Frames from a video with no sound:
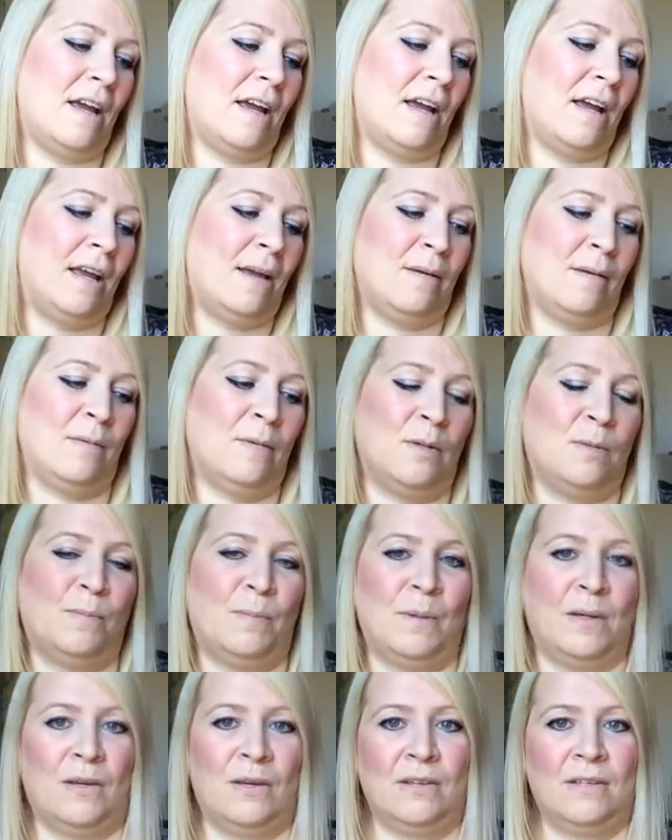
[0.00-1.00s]
it was
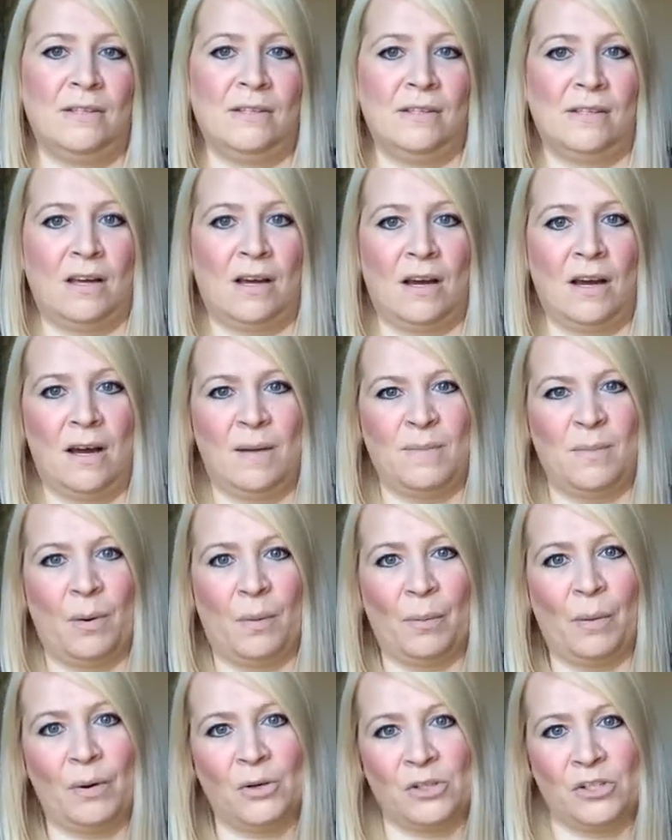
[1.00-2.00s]
because I'm
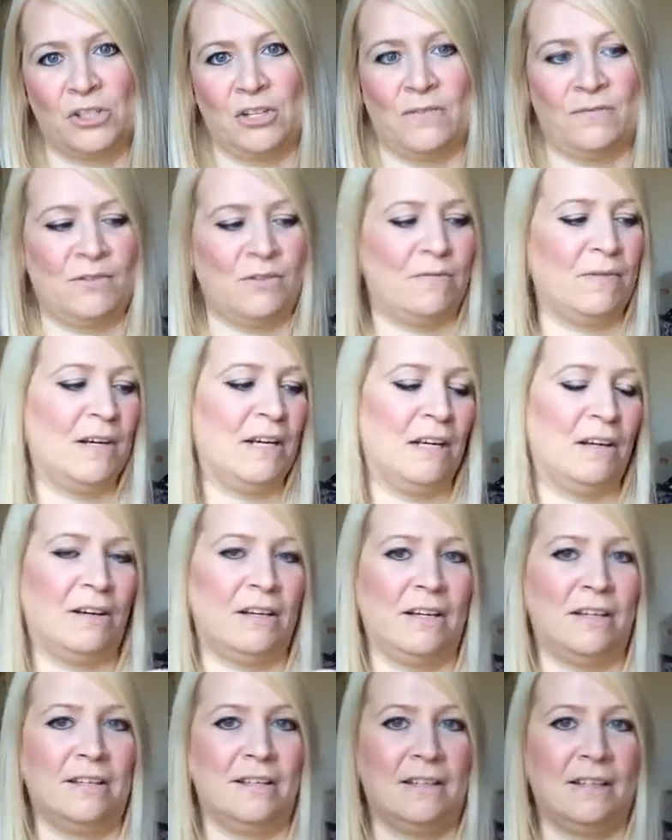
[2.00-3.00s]
not posh enough to
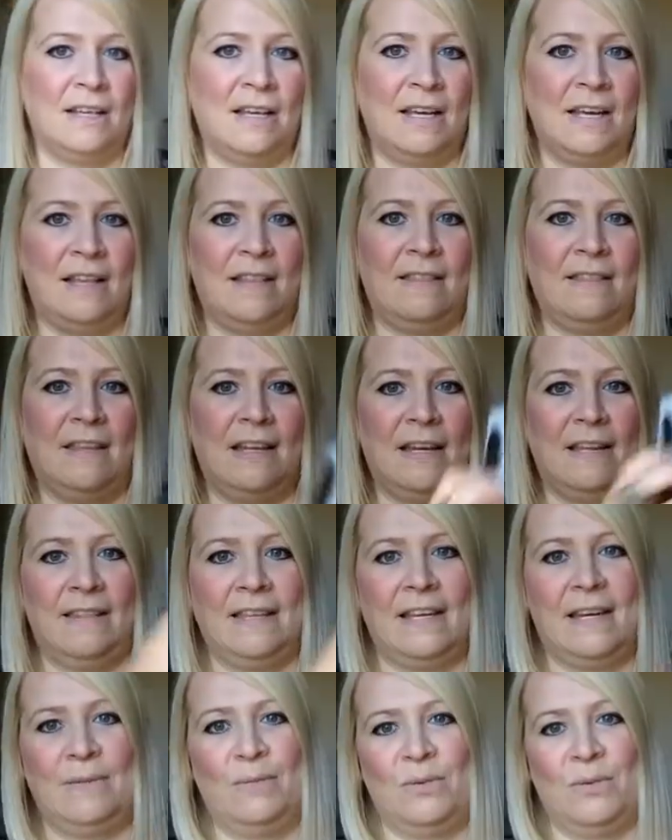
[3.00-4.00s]
realise that
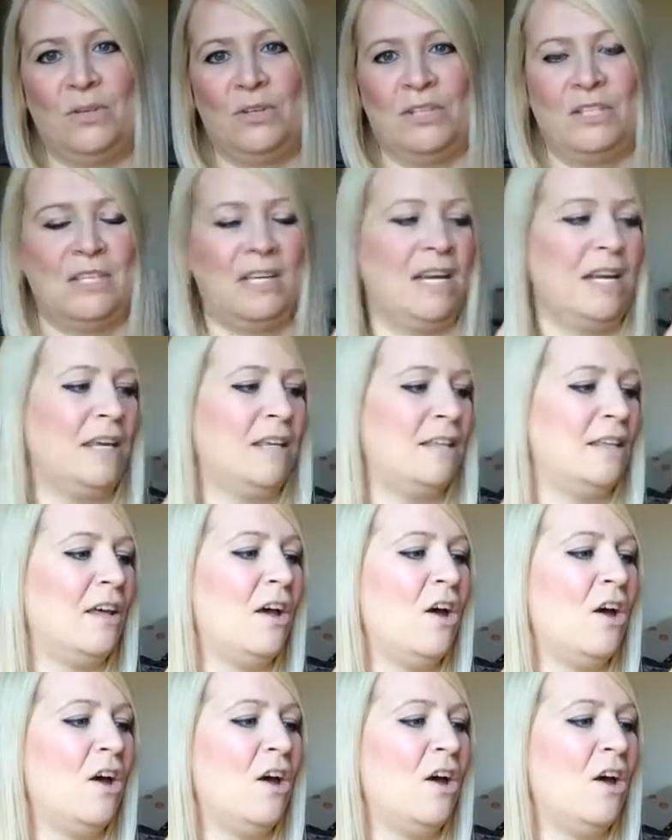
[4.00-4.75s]
it was underneath.